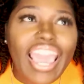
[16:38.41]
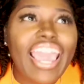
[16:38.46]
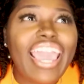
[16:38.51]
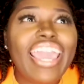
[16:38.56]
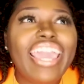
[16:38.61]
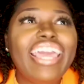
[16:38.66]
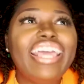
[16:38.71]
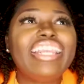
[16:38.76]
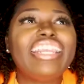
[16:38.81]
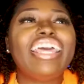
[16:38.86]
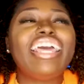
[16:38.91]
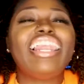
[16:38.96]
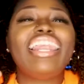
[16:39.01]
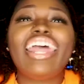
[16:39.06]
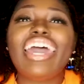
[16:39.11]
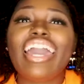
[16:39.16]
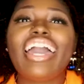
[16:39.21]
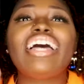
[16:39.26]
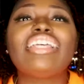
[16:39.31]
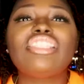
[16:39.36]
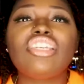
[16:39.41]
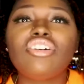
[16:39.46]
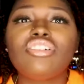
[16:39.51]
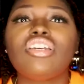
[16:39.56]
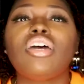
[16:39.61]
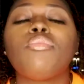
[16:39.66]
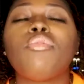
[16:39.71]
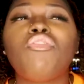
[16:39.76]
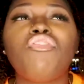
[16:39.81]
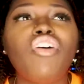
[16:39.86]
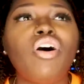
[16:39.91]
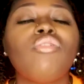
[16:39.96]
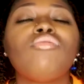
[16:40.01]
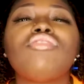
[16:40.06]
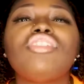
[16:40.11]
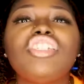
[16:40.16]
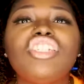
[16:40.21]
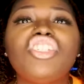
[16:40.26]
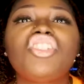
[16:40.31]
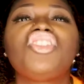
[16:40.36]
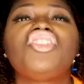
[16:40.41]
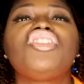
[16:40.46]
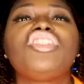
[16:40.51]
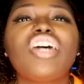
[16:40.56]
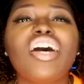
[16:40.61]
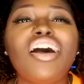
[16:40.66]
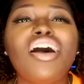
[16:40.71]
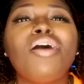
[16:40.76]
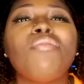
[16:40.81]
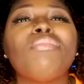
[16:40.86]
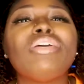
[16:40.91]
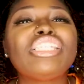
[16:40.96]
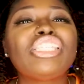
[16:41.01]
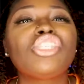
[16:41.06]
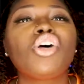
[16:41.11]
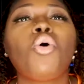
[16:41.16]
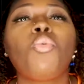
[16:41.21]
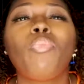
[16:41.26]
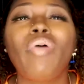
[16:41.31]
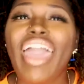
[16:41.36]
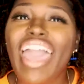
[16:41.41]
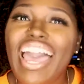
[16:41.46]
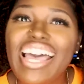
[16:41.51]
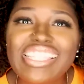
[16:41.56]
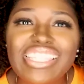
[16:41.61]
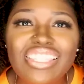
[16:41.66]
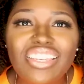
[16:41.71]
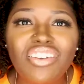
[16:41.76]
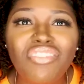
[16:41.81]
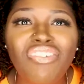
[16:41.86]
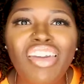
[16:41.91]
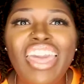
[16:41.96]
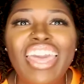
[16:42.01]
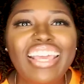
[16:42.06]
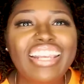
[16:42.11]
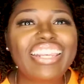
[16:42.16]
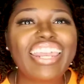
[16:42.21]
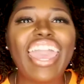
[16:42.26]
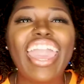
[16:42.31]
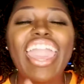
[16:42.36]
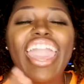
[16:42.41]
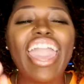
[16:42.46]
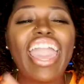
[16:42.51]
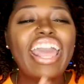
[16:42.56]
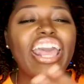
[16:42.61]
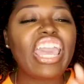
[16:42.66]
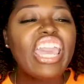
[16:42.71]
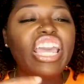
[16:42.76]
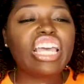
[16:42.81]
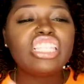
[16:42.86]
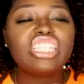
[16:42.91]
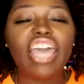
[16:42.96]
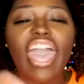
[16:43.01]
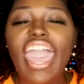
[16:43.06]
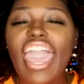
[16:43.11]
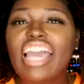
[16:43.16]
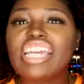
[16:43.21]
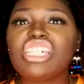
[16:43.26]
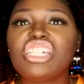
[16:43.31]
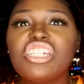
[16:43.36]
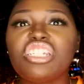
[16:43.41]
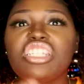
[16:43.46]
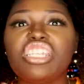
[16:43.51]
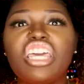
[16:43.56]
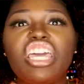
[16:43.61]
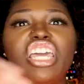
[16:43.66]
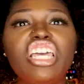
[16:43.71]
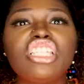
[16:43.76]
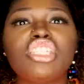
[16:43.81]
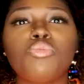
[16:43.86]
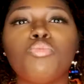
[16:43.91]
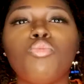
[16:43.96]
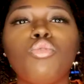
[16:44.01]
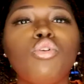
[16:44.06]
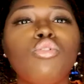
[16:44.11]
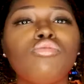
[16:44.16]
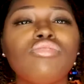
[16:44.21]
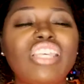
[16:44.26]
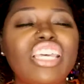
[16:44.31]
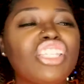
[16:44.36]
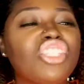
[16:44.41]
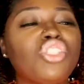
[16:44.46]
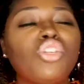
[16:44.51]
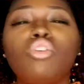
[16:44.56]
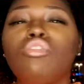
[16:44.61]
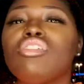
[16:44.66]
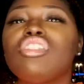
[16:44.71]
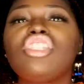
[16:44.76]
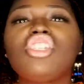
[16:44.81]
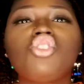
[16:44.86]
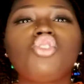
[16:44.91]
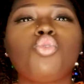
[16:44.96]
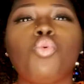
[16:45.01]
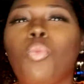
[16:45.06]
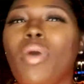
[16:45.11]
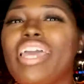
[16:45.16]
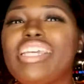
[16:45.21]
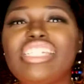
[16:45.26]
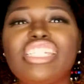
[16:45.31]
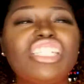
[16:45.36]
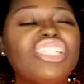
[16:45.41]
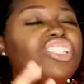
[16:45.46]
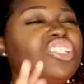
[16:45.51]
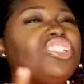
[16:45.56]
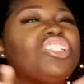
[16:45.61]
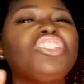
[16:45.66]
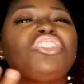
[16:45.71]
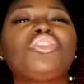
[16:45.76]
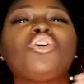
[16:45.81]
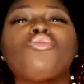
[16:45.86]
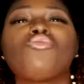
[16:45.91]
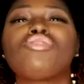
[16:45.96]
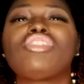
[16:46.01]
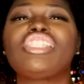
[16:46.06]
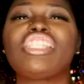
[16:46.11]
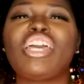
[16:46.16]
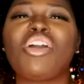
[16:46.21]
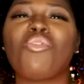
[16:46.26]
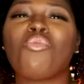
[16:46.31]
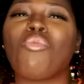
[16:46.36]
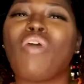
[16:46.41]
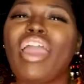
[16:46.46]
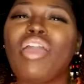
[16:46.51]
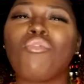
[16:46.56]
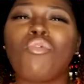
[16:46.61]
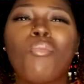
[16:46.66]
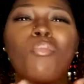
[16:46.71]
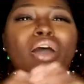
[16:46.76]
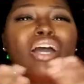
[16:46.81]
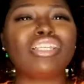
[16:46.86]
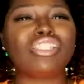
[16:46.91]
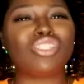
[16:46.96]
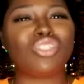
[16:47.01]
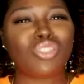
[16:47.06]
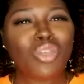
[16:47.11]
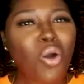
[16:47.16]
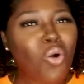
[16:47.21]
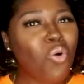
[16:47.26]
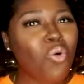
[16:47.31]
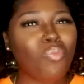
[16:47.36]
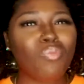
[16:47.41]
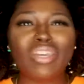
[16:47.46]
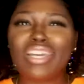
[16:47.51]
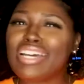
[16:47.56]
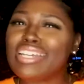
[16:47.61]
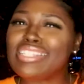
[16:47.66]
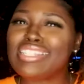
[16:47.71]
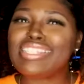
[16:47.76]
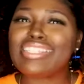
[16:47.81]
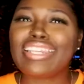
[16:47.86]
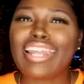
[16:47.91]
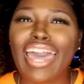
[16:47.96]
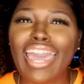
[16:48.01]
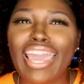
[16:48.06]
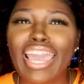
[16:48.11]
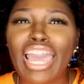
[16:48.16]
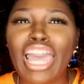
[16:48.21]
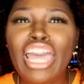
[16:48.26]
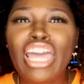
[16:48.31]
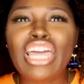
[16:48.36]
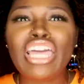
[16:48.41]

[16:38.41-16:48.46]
And like I told y'all before, Tom is so passive that his actions and his moves in certain situations just don't sit right with my soul because it's like,